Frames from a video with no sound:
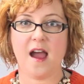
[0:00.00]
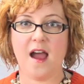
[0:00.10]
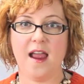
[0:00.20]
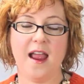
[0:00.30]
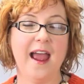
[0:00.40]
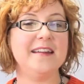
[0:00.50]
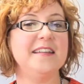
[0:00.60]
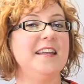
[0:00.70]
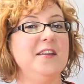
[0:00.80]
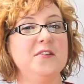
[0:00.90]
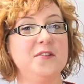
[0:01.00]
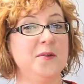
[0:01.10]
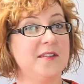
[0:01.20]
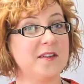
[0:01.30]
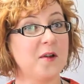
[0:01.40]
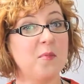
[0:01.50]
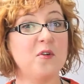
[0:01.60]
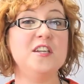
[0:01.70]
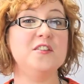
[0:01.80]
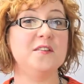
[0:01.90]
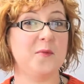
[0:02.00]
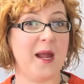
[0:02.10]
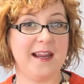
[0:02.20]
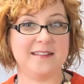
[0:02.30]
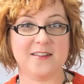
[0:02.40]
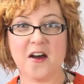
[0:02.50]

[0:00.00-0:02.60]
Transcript: I had to get used to its capricious ways,